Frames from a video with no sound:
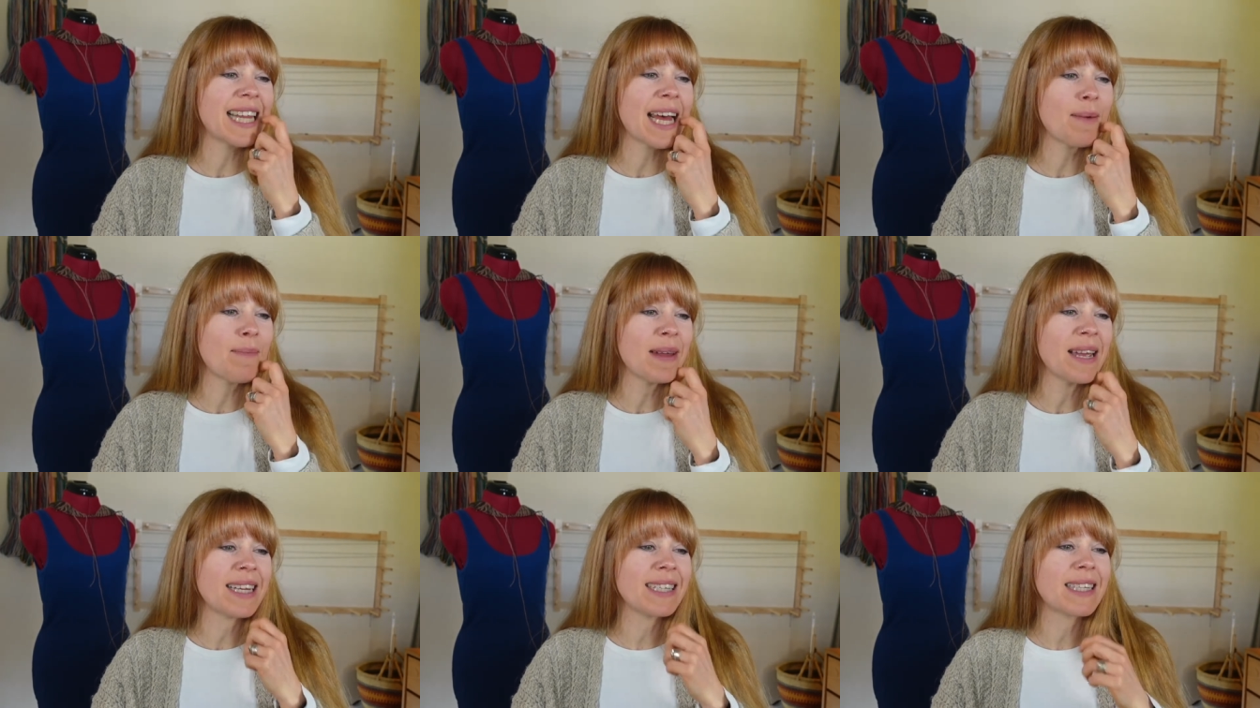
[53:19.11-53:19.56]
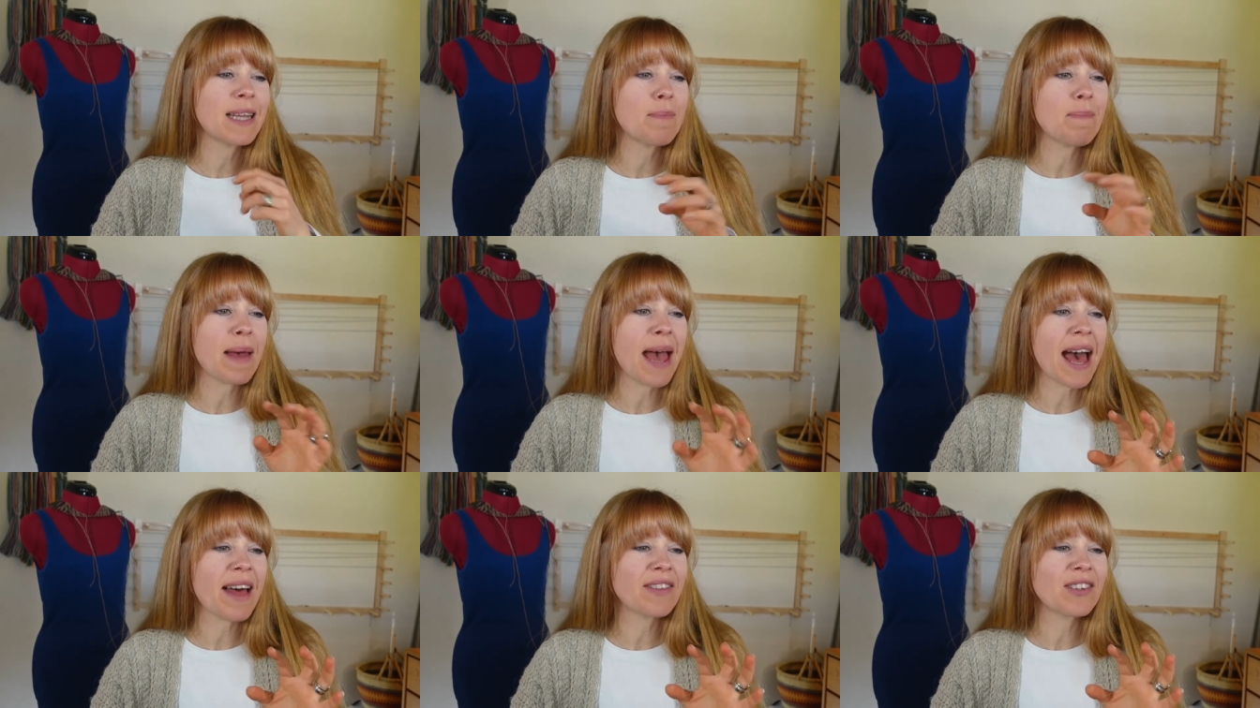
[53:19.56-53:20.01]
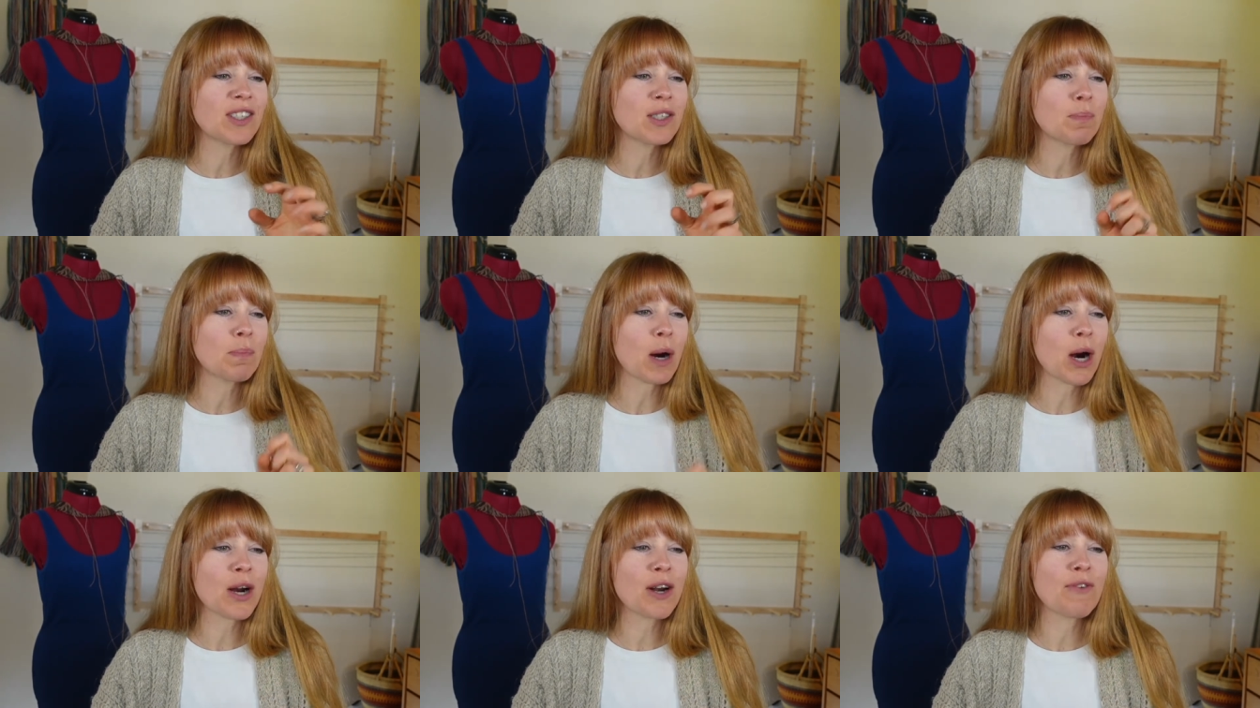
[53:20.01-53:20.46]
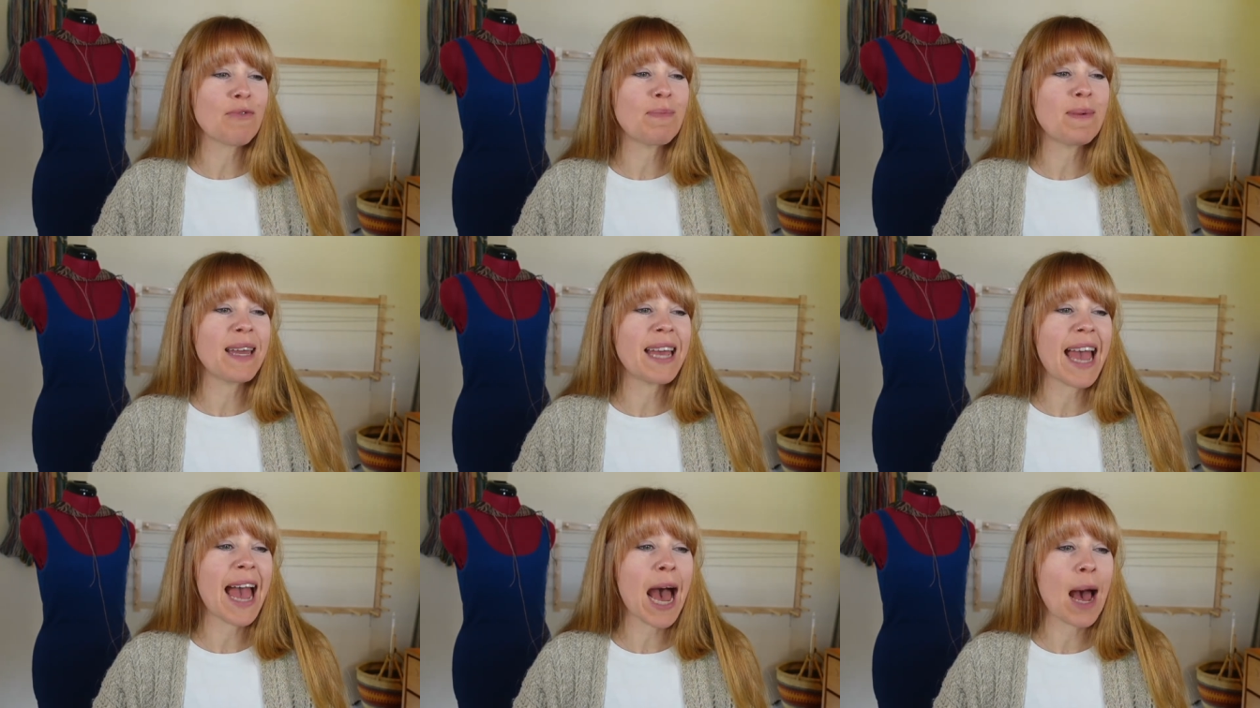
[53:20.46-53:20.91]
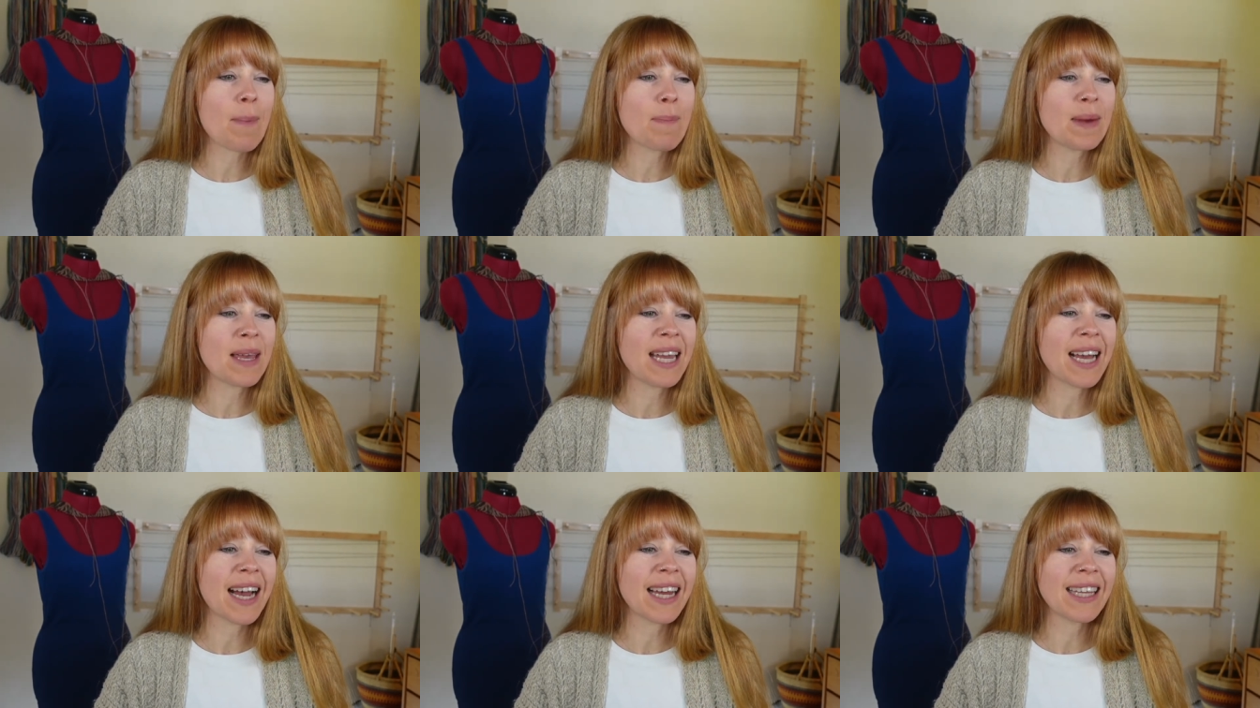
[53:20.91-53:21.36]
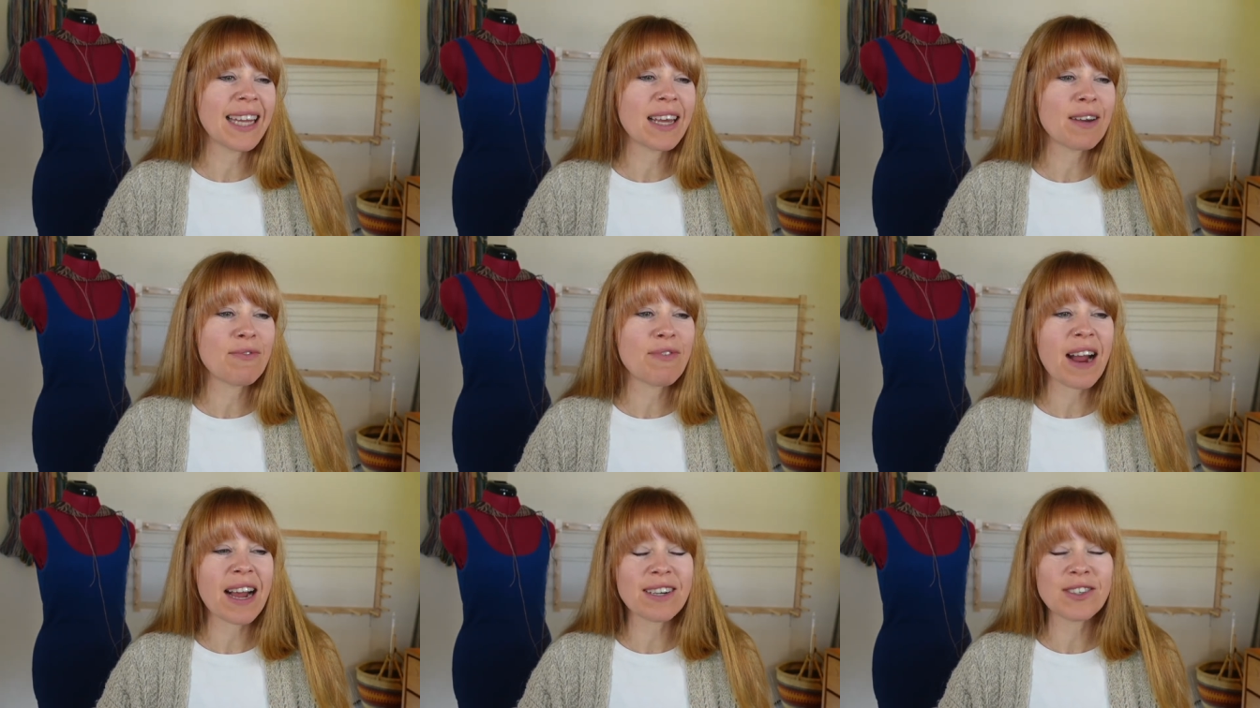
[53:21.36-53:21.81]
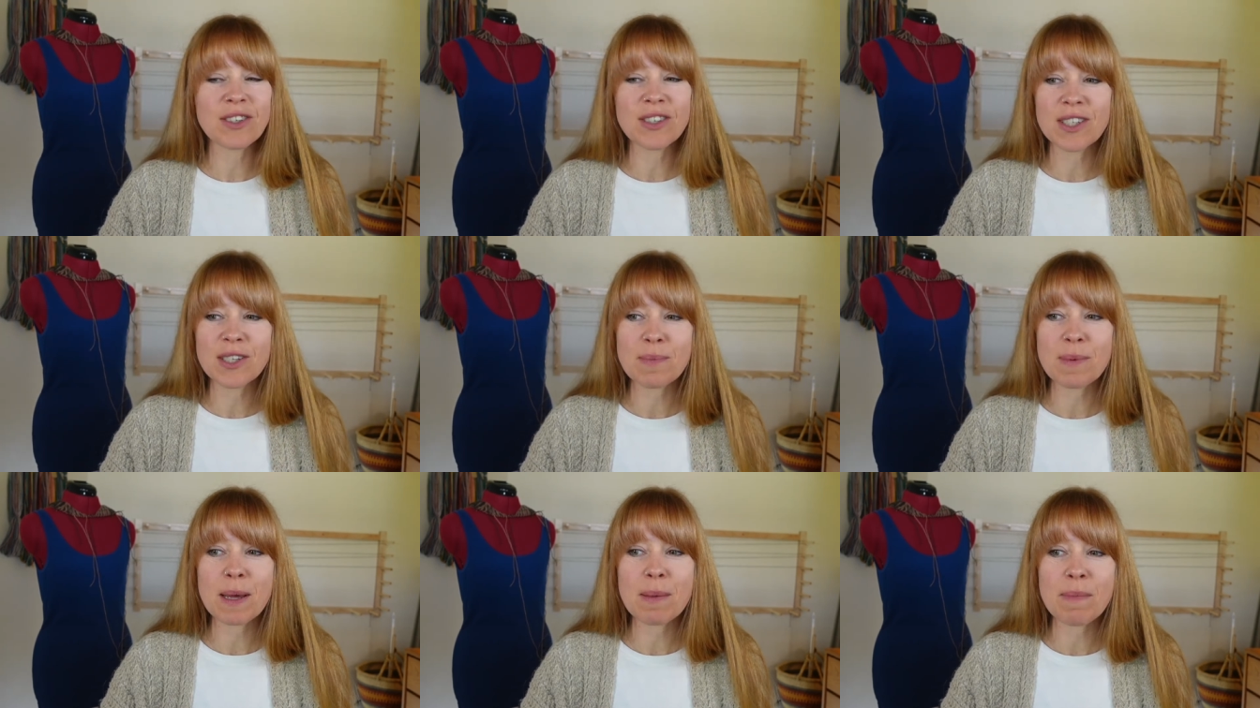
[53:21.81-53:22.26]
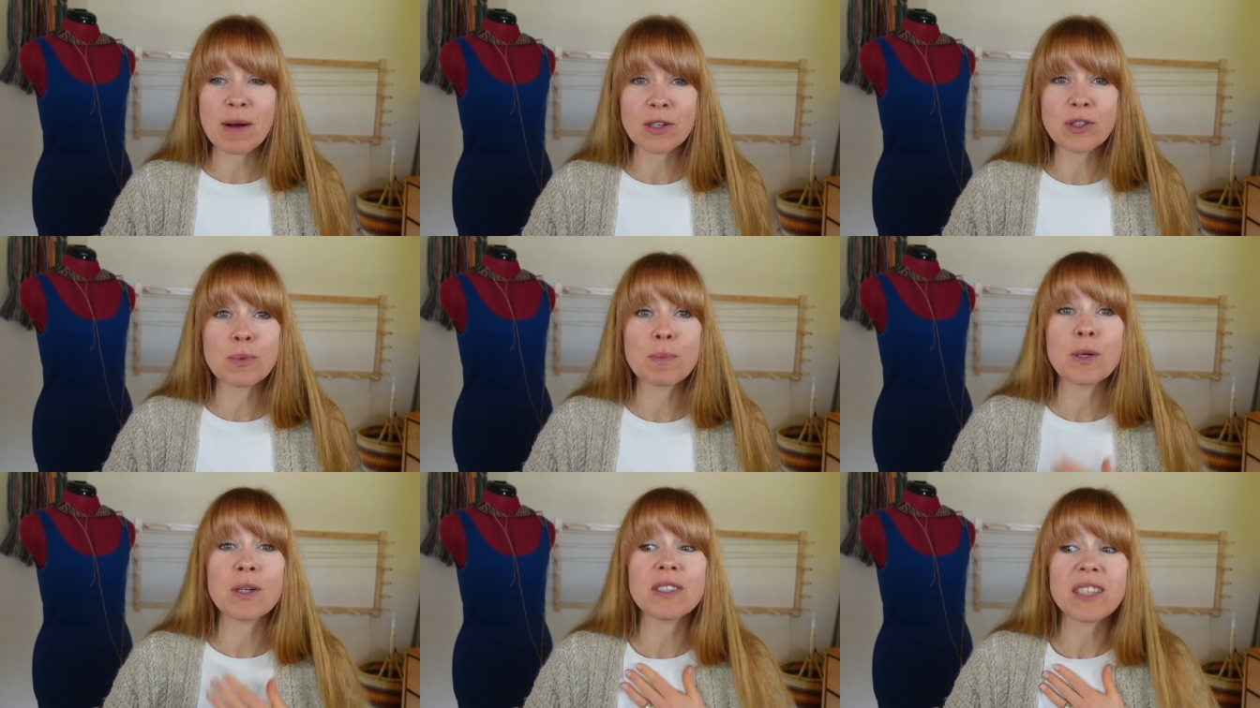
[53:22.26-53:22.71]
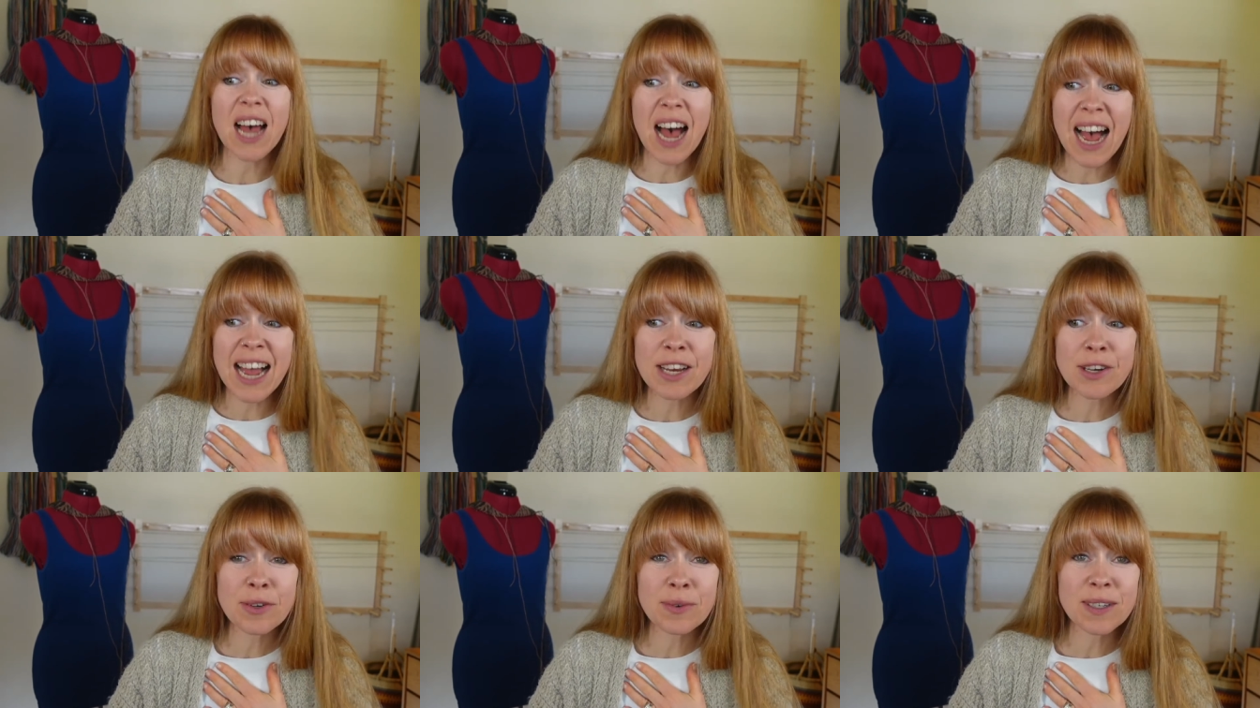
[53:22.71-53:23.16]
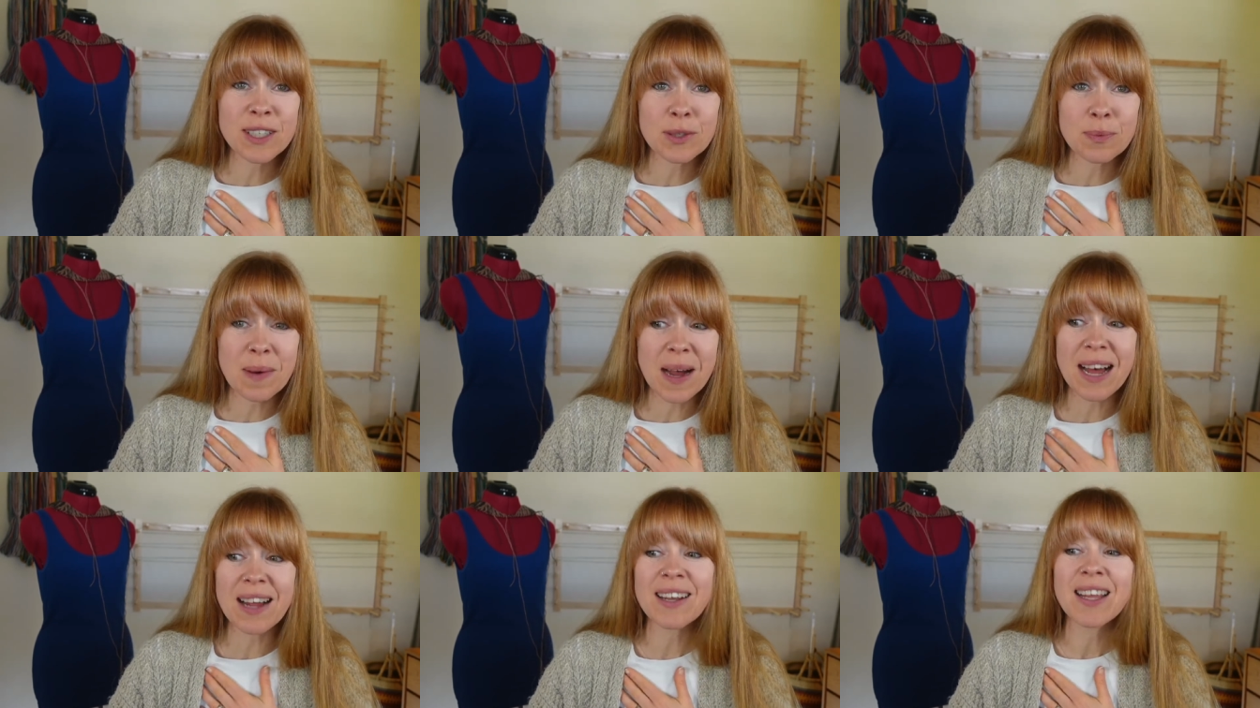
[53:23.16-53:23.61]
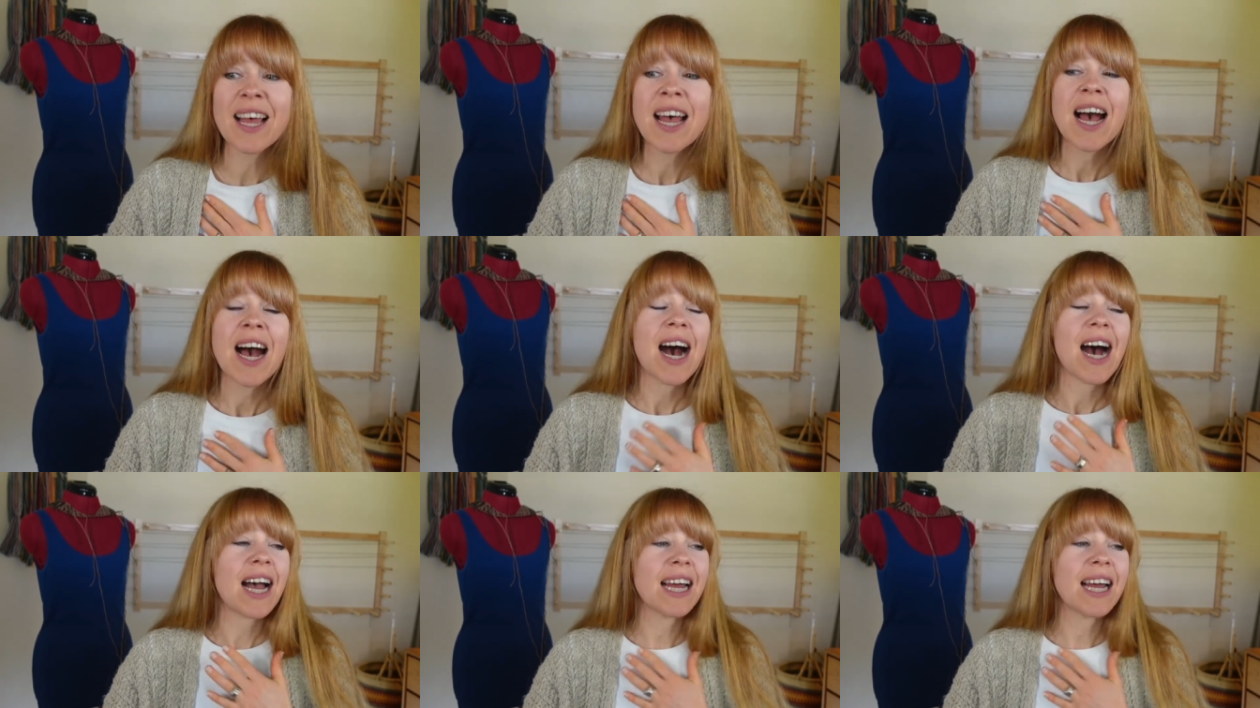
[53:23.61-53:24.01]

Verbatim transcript: That makes the maths part of me happy. I like fractals to be in multiples. I do as well.